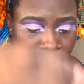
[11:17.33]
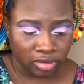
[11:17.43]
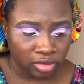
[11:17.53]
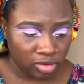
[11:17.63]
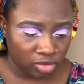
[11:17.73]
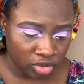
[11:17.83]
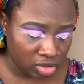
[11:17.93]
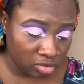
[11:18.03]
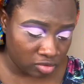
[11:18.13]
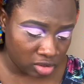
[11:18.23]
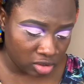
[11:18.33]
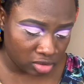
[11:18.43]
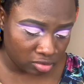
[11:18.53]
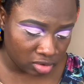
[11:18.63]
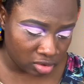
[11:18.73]
Yeah, it's just a really
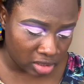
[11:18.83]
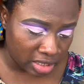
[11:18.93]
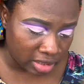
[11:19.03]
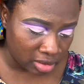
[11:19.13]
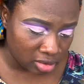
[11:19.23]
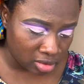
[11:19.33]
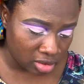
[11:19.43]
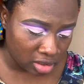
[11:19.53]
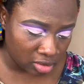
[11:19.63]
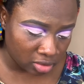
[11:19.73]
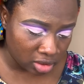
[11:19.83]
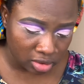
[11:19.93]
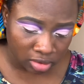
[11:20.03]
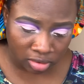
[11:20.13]
light yellow shade.